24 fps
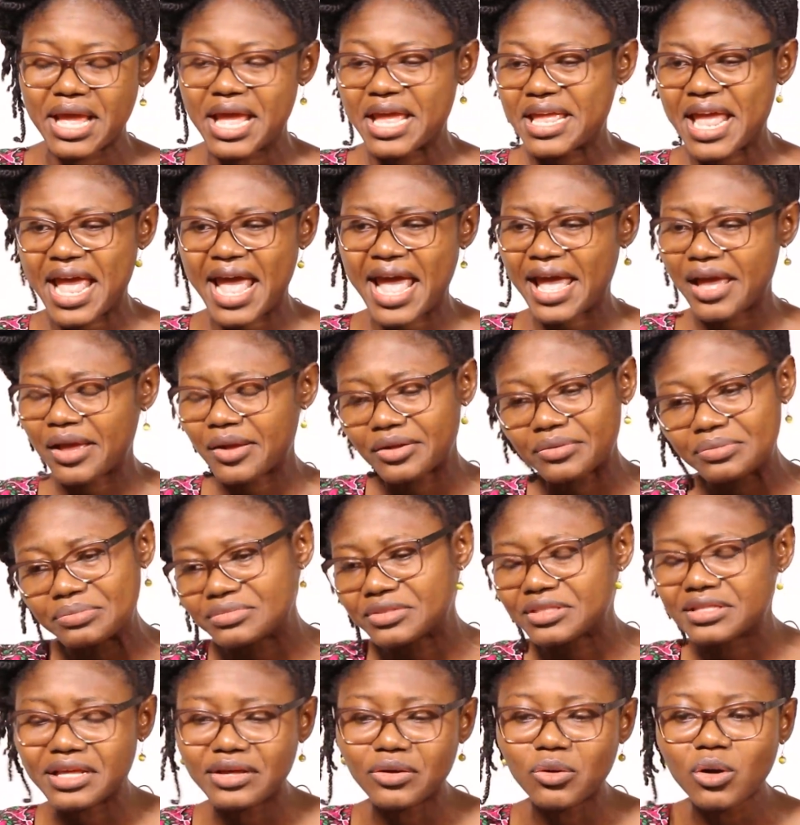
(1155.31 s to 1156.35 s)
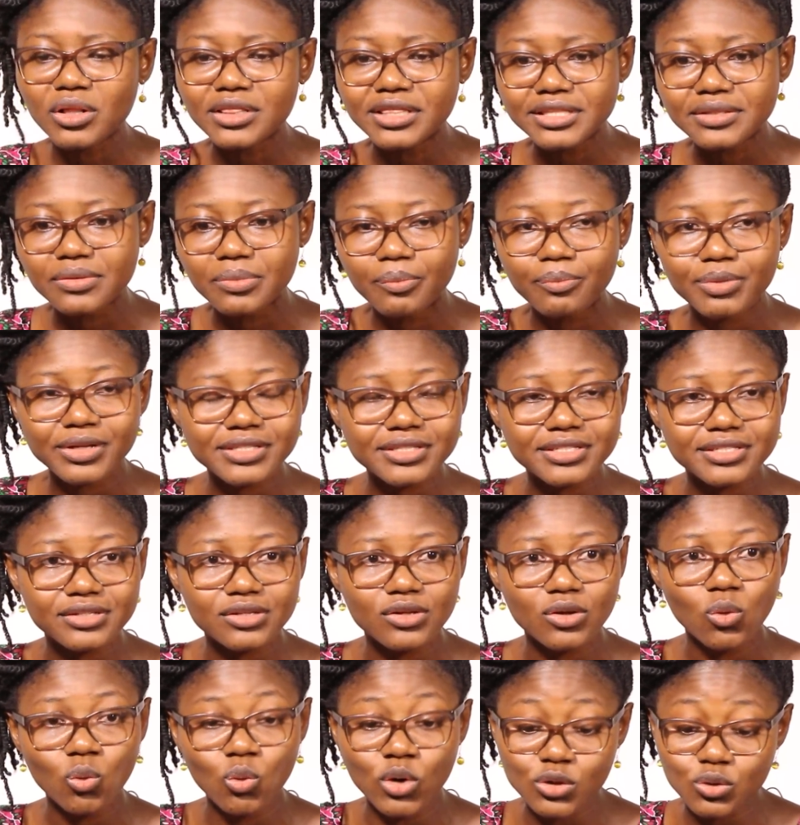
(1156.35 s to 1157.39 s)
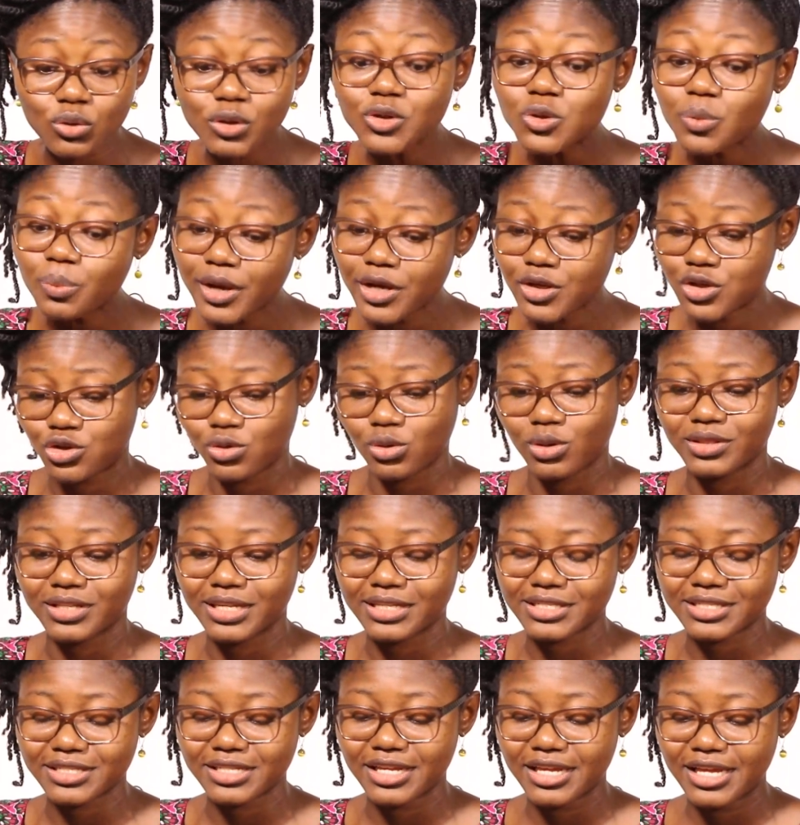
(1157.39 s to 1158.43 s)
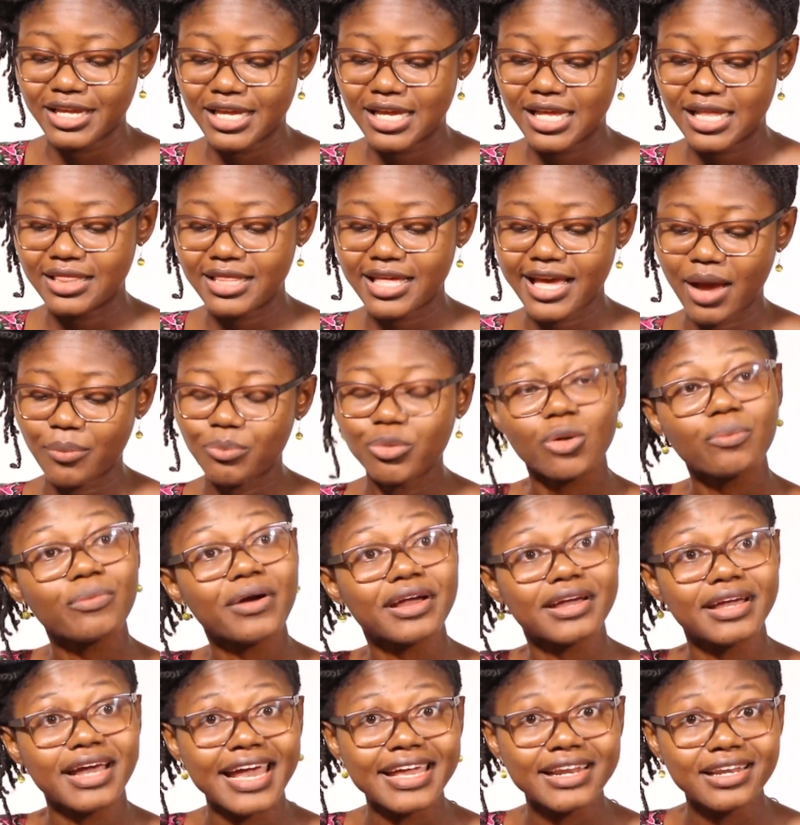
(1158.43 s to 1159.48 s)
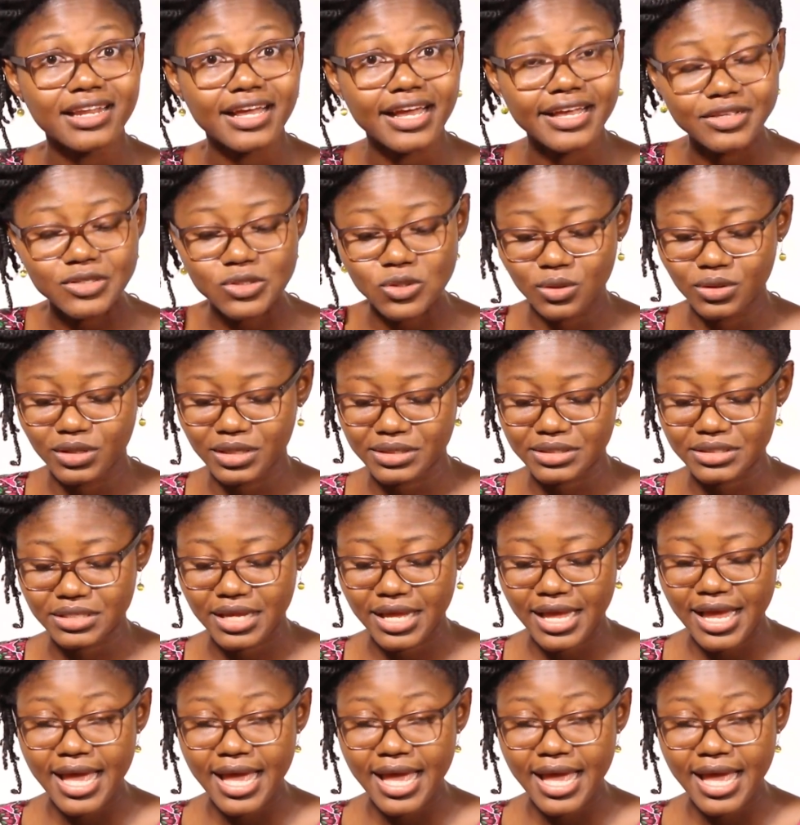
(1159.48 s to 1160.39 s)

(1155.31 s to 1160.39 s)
they got it, but who is going to make sure that there are proper guidelines so that